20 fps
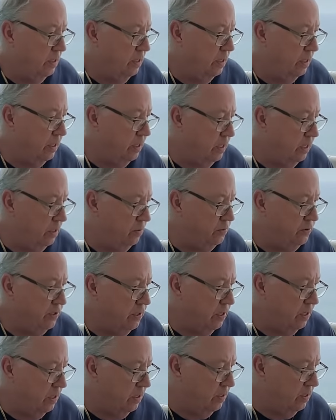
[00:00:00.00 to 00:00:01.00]
it keeps
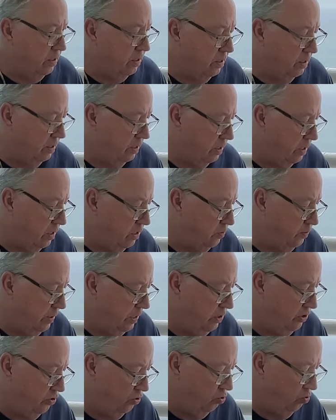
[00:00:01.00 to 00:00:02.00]

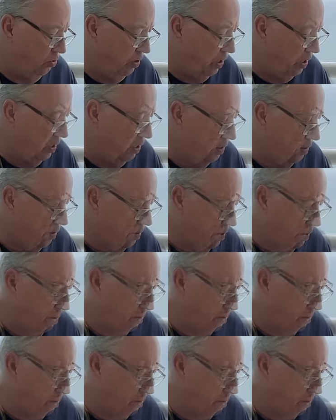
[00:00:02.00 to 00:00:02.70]
me tuned in.